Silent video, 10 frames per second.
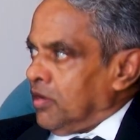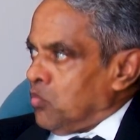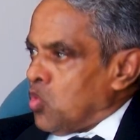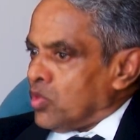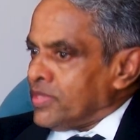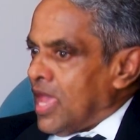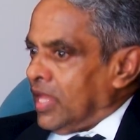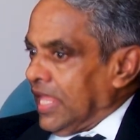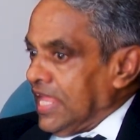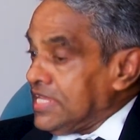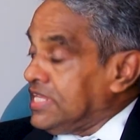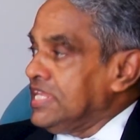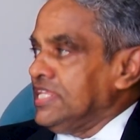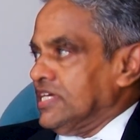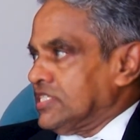more than
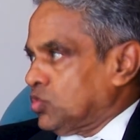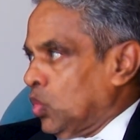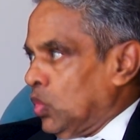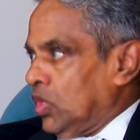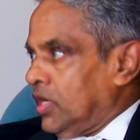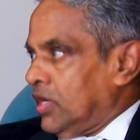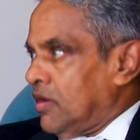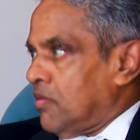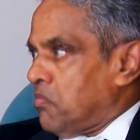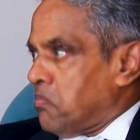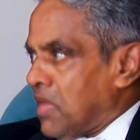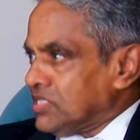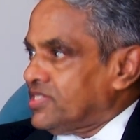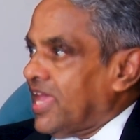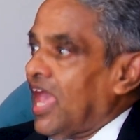18 years old
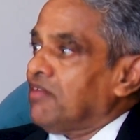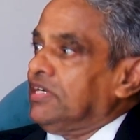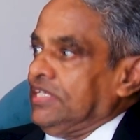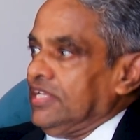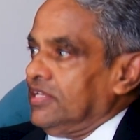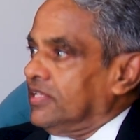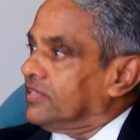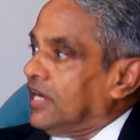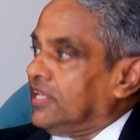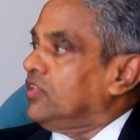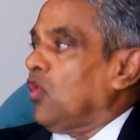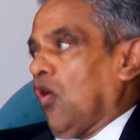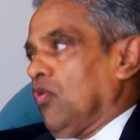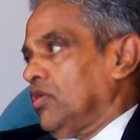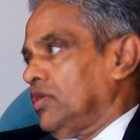must have a TIN. That is the law.
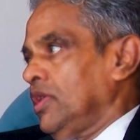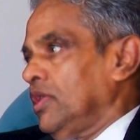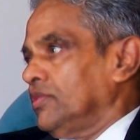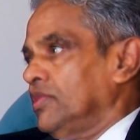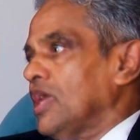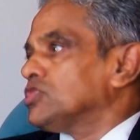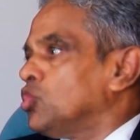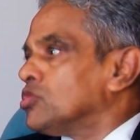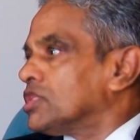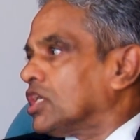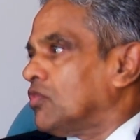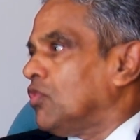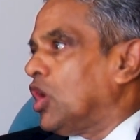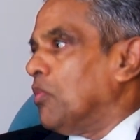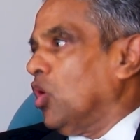There is no second
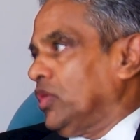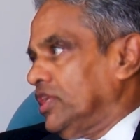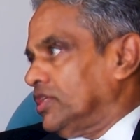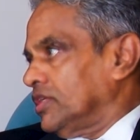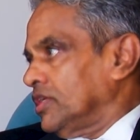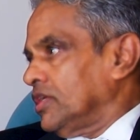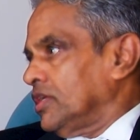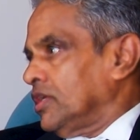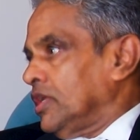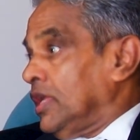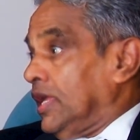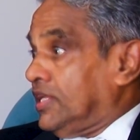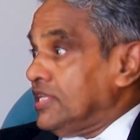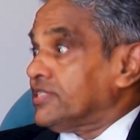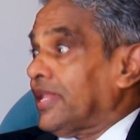word about it. It
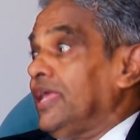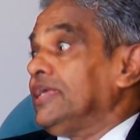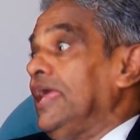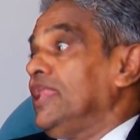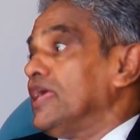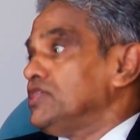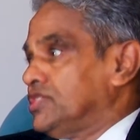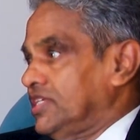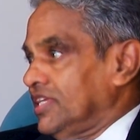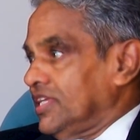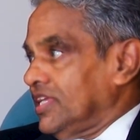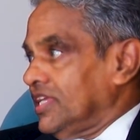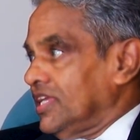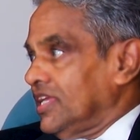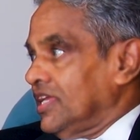is like NIC.
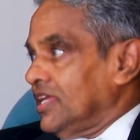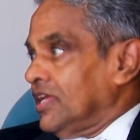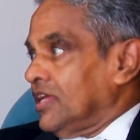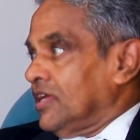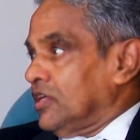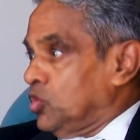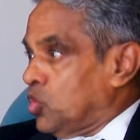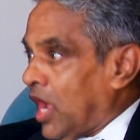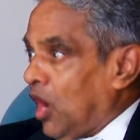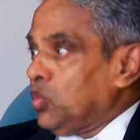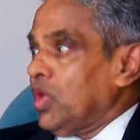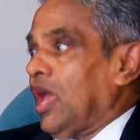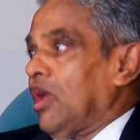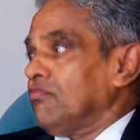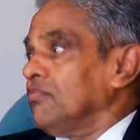You have to
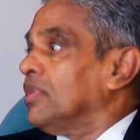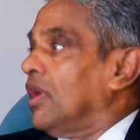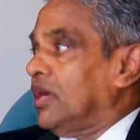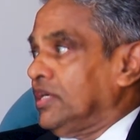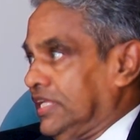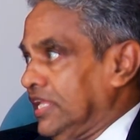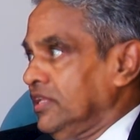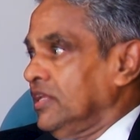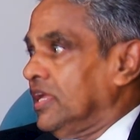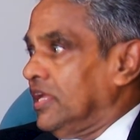have a TIN.